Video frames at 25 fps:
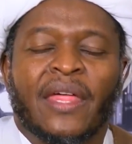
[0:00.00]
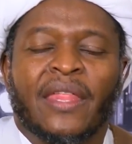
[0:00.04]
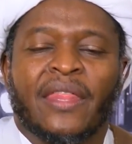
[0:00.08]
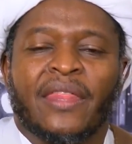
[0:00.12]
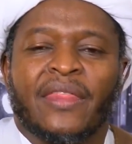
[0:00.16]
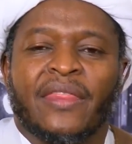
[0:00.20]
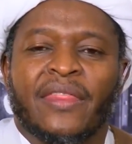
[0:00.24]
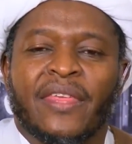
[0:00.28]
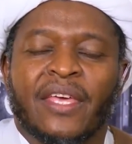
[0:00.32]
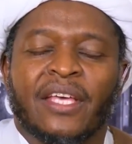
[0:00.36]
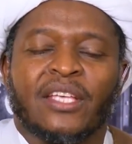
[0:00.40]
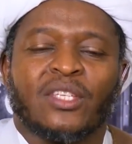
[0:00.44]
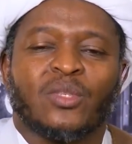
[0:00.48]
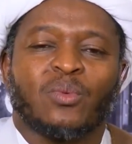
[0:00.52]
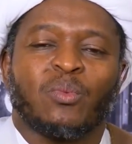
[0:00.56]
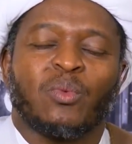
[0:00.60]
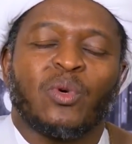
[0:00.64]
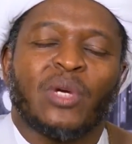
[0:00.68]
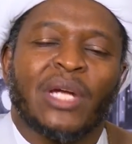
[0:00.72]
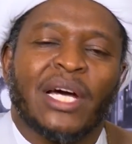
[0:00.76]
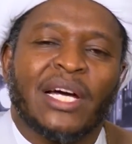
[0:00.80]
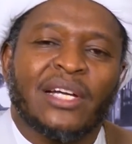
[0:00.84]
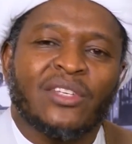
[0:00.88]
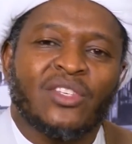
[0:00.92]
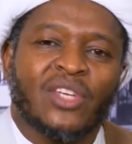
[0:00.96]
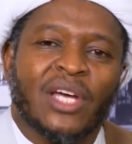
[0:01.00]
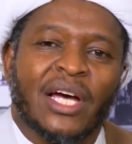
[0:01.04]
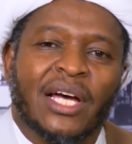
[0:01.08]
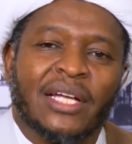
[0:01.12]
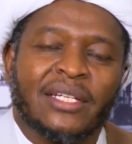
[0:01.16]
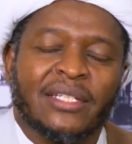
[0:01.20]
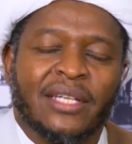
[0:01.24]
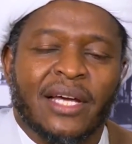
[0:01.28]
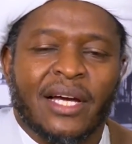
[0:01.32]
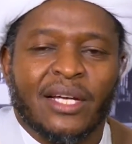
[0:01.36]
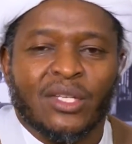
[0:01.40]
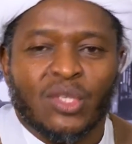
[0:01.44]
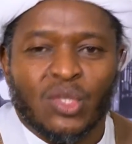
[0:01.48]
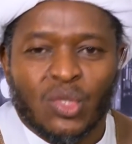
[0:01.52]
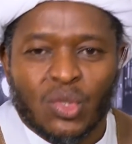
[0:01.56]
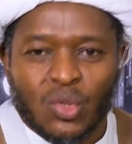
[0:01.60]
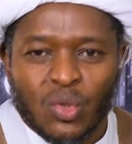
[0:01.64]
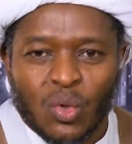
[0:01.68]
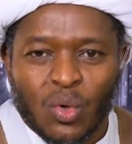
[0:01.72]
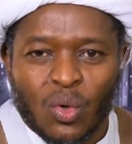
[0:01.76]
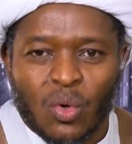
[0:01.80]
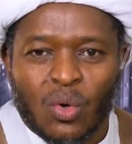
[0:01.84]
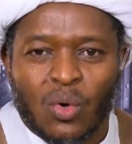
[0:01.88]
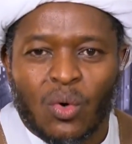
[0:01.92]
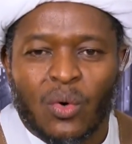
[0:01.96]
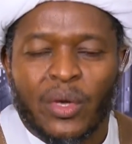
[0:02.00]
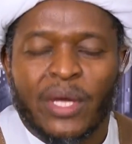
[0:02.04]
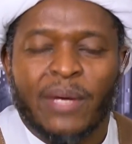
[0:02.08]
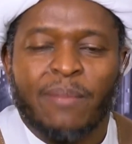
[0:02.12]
These munajat are so